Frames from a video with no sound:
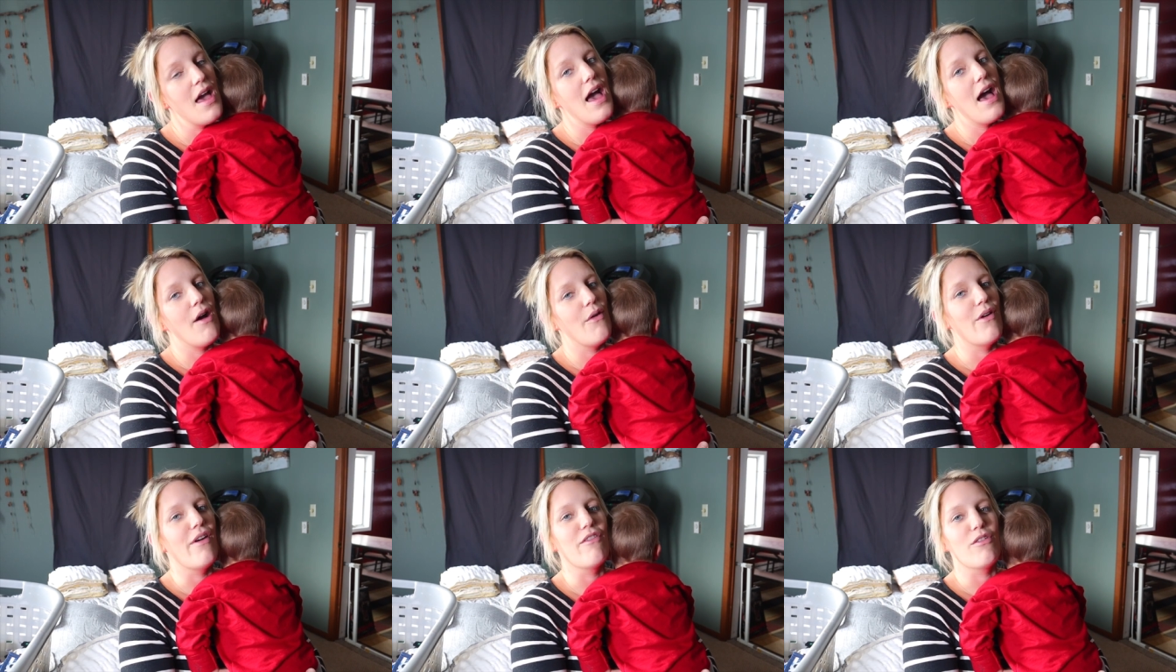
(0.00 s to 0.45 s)

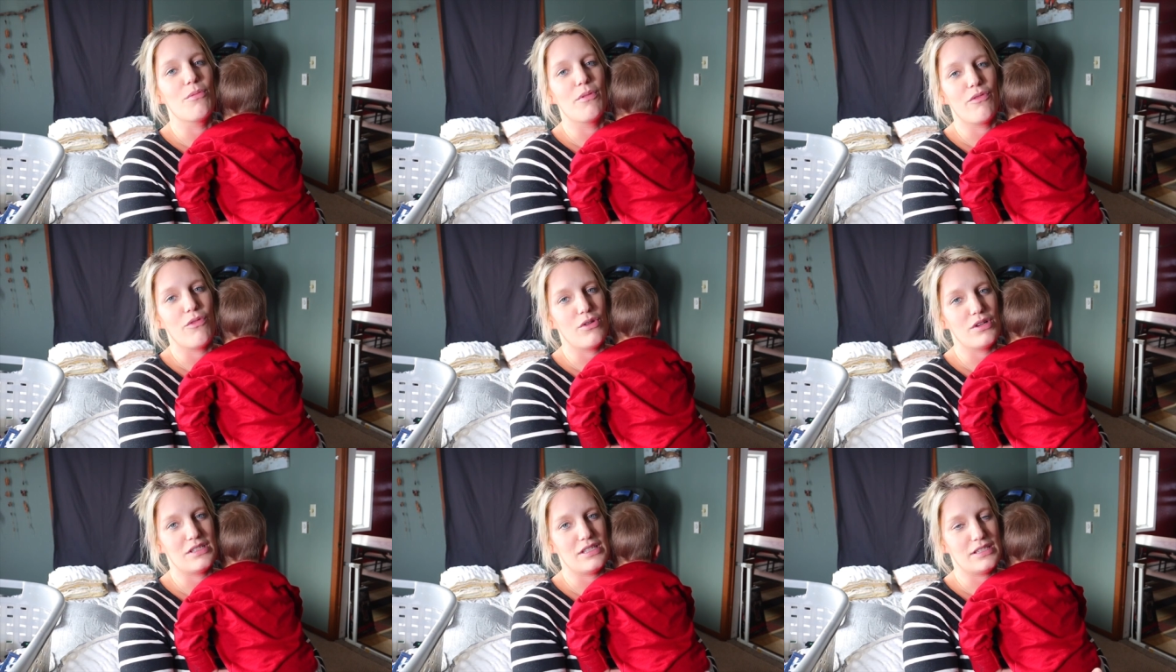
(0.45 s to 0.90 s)
However,
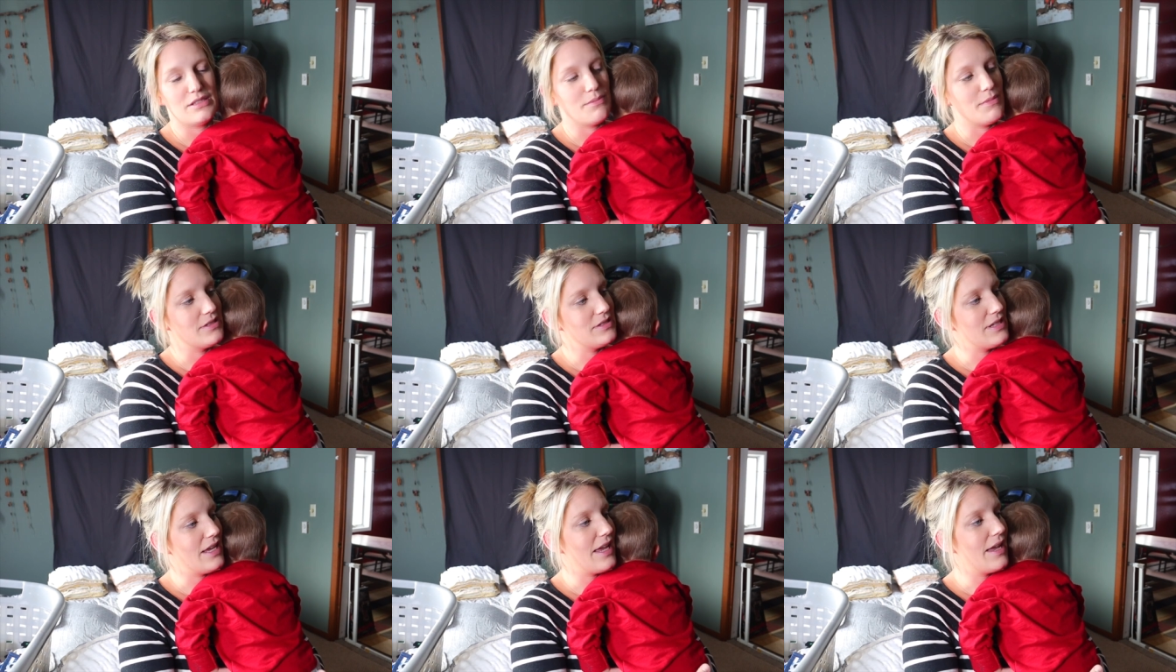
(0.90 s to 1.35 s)
before six
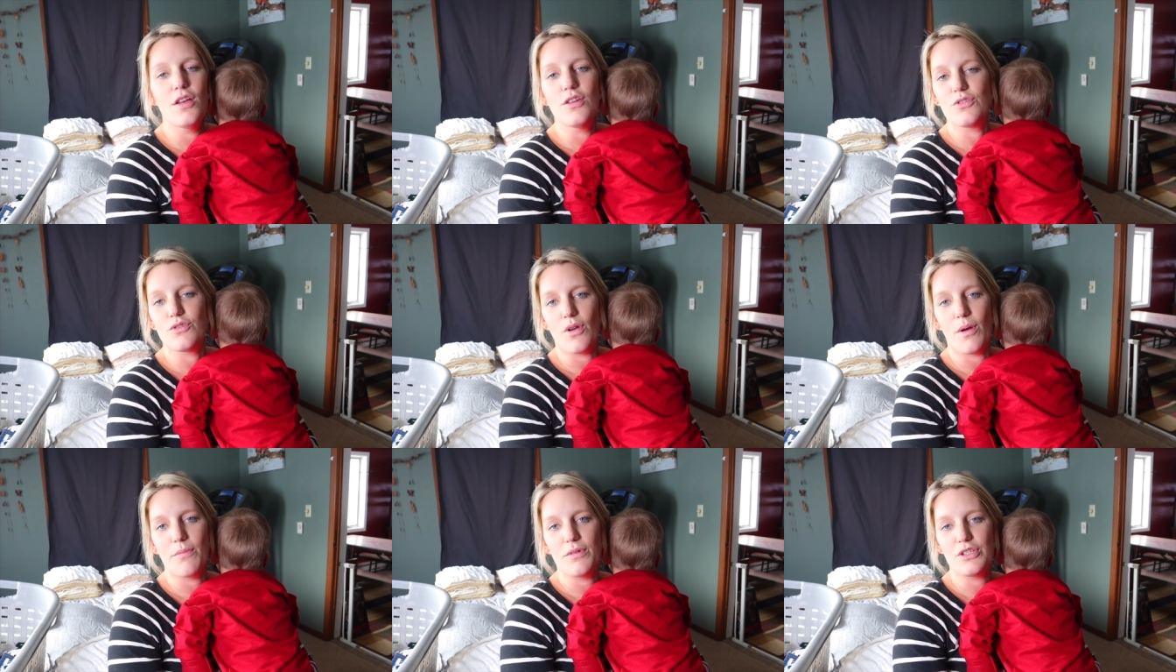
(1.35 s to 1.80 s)
months I am.
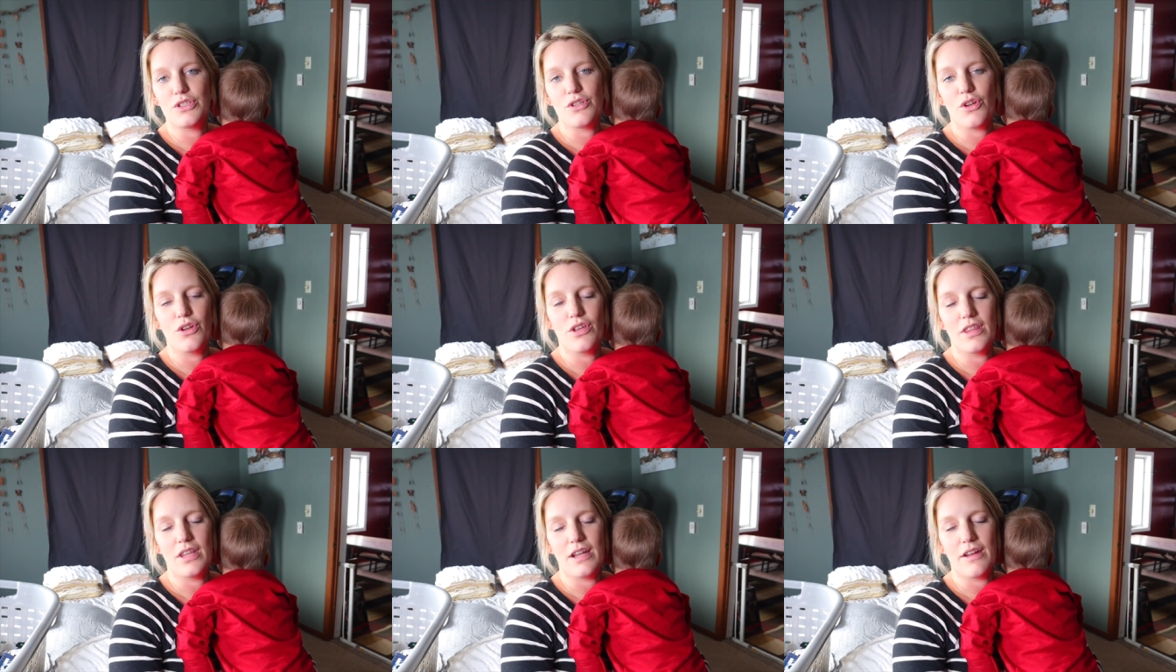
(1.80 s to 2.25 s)
So I'm going to show
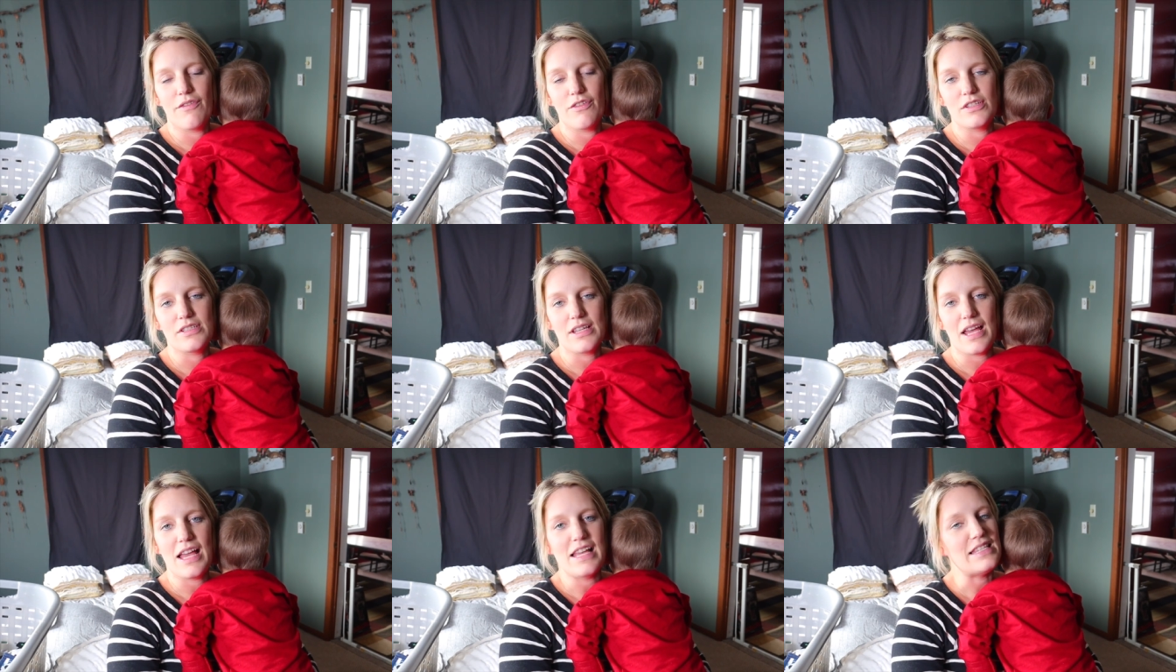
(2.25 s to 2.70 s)
you the
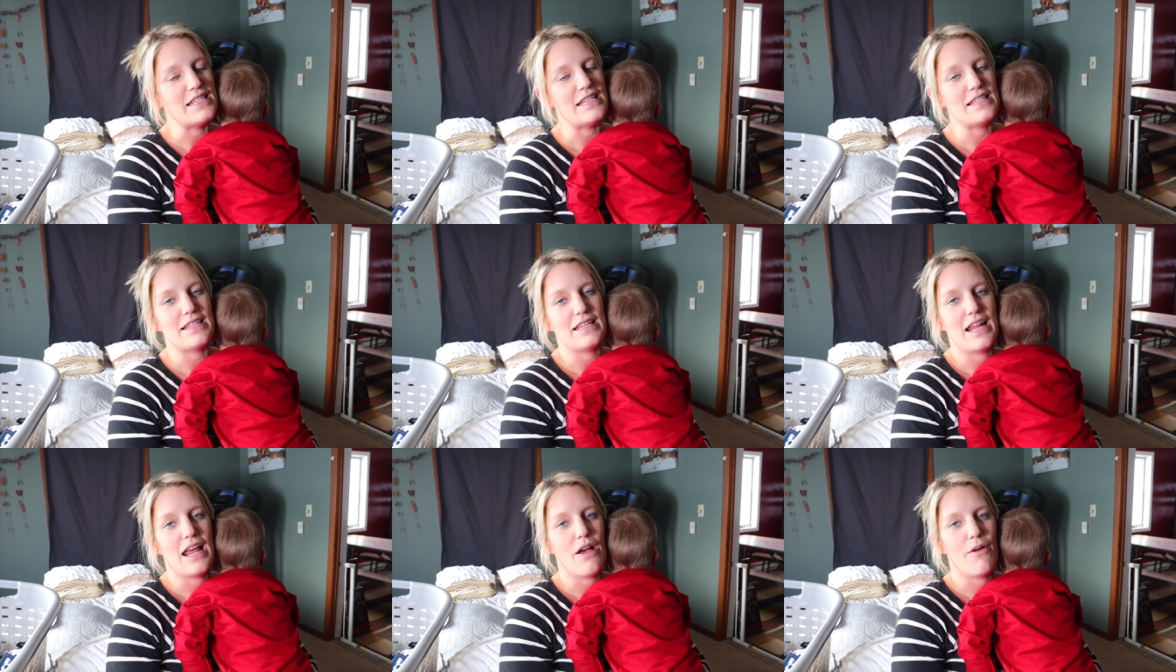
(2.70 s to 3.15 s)
different
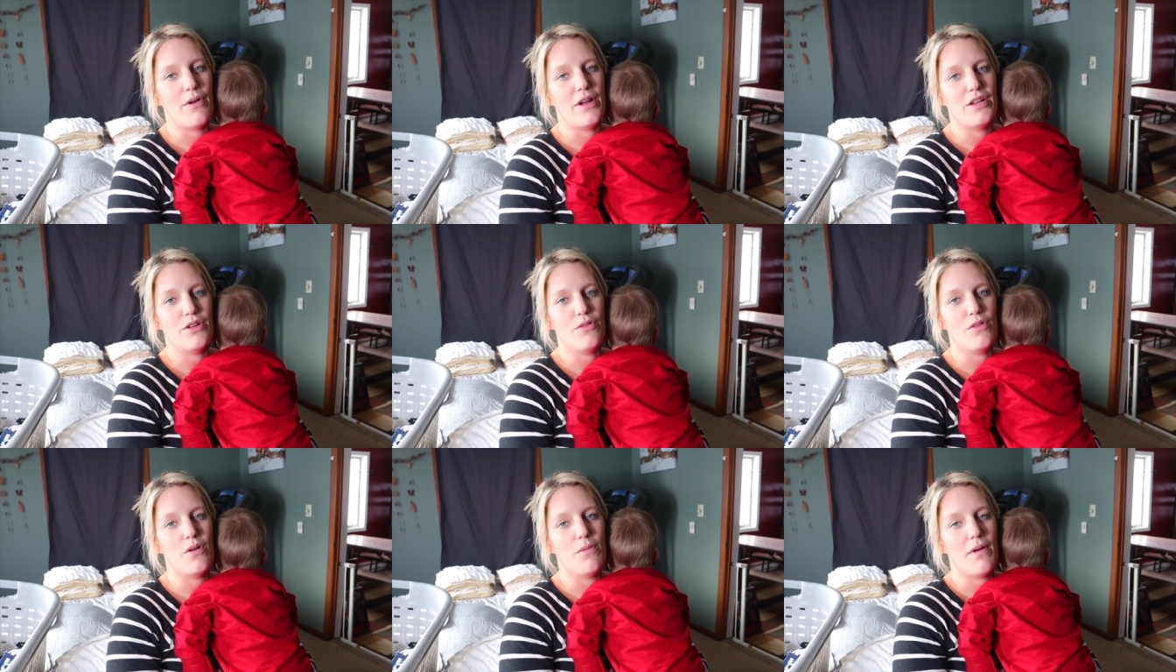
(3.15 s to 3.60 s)
sizes and how I
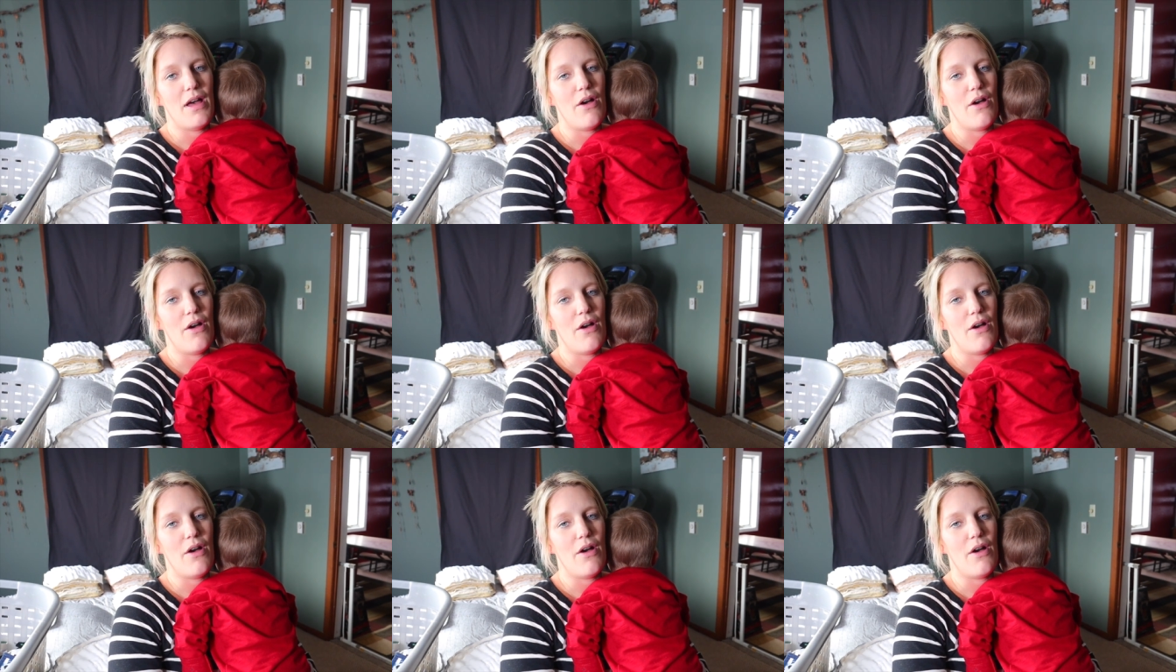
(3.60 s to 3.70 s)
do them,